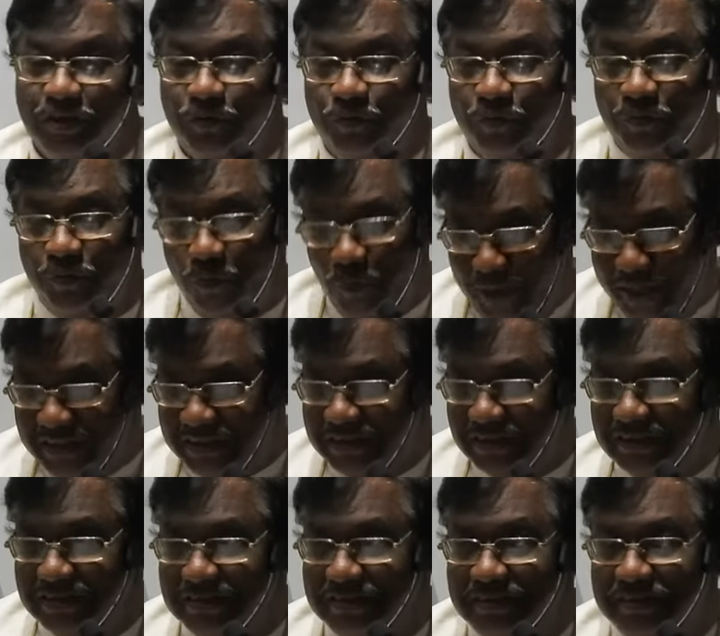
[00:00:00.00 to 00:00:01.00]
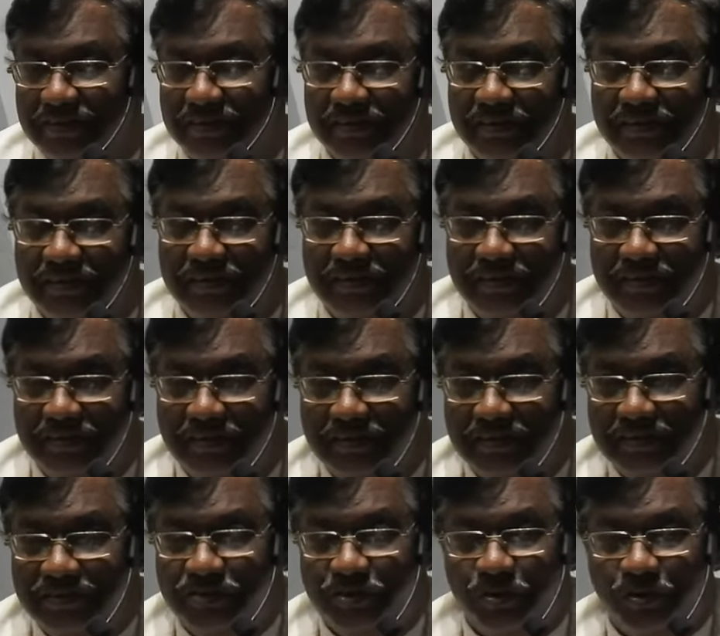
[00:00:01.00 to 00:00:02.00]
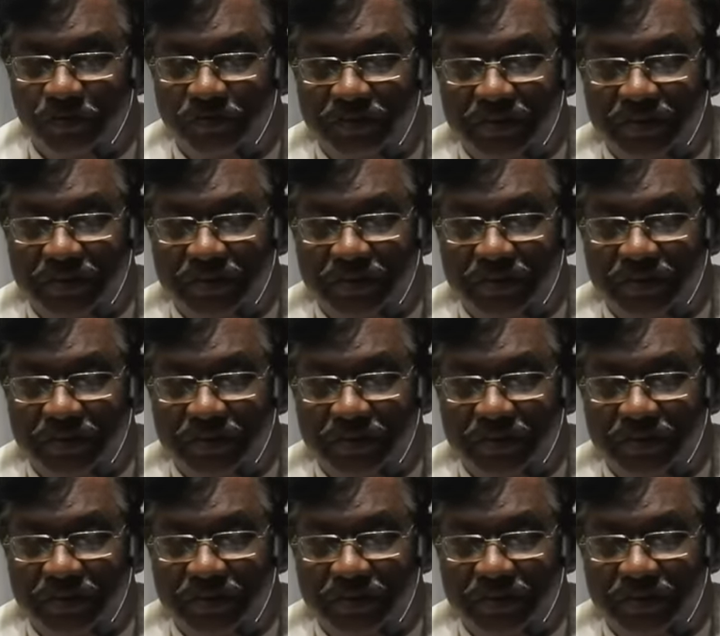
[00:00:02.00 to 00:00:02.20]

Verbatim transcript: of wages. So if